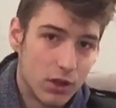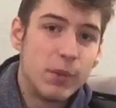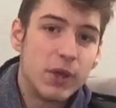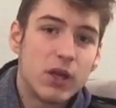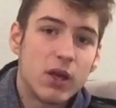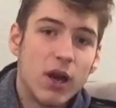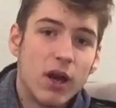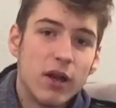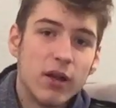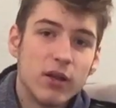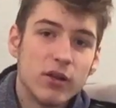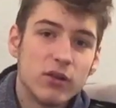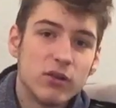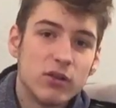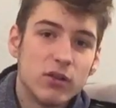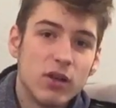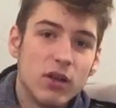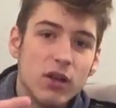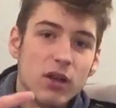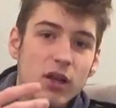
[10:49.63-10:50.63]

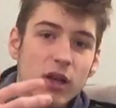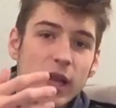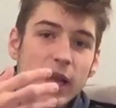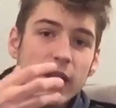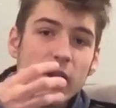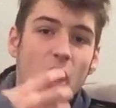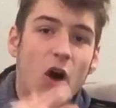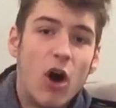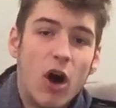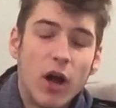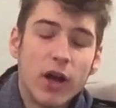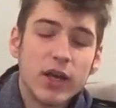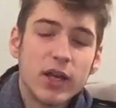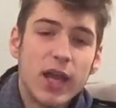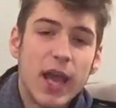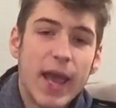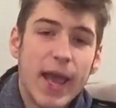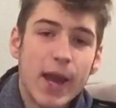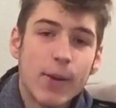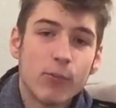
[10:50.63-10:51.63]
Because an
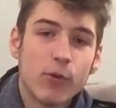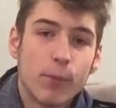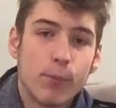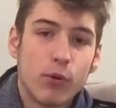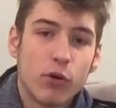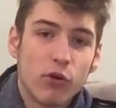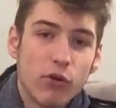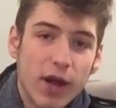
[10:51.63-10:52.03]
on-camera